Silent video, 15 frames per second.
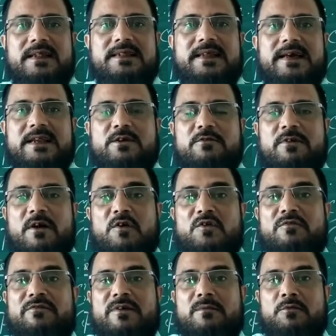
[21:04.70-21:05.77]
Then you
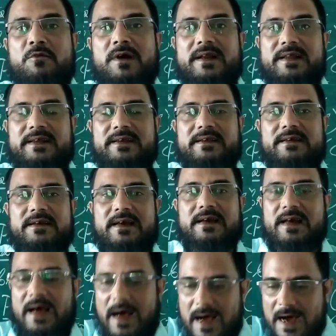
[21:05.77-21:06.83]
found February,
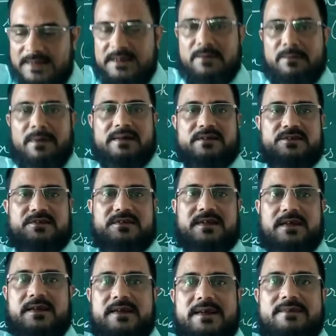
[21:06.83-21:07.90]
other months,
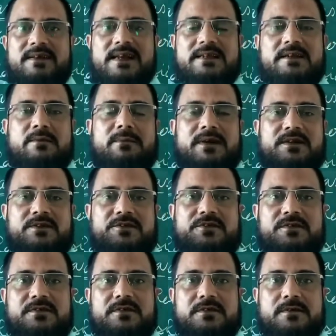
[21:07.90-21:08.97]
there are 11 other
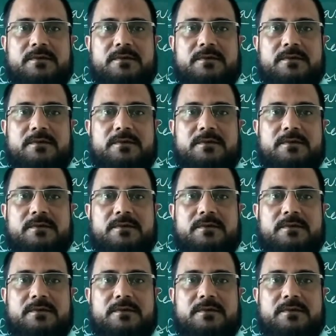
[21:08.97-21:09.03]
months.